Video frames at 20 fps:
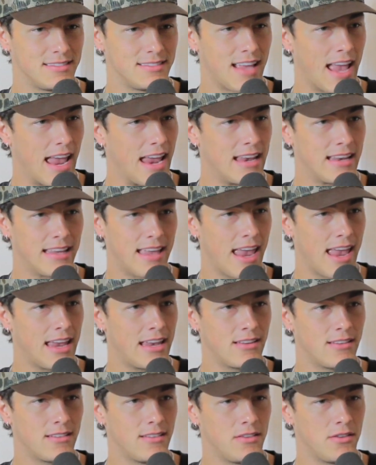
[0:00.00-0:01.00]
gain
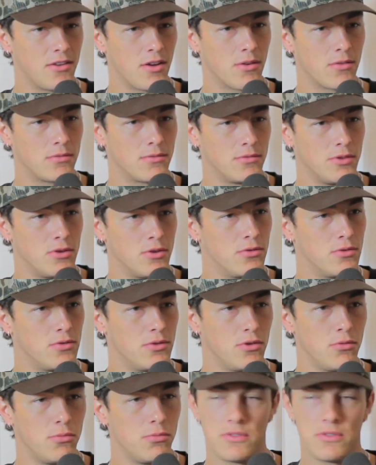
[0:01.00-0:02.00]
gain you know new
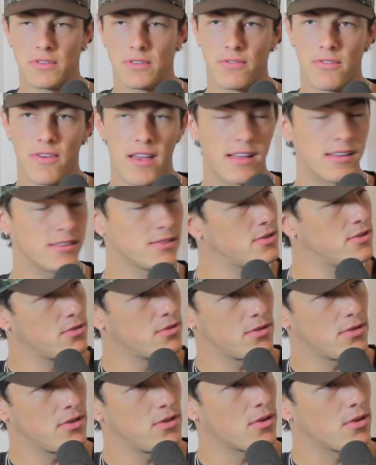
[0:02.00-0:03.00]
new music fans,
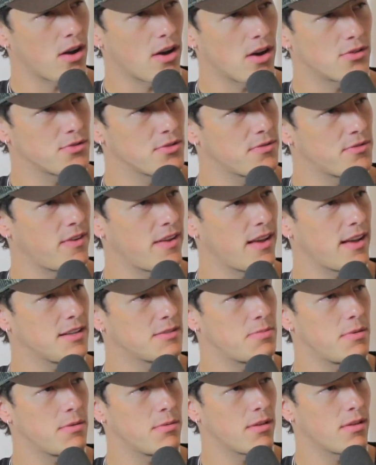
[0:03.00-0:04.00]
new you know country
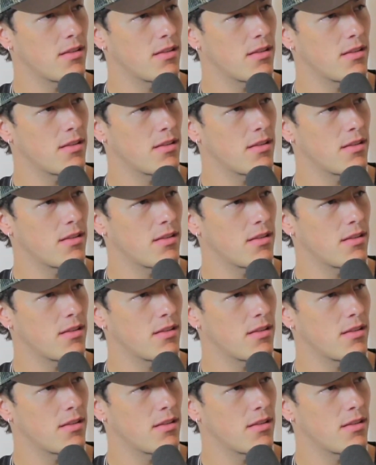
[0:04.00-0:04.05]
fans, people yeah.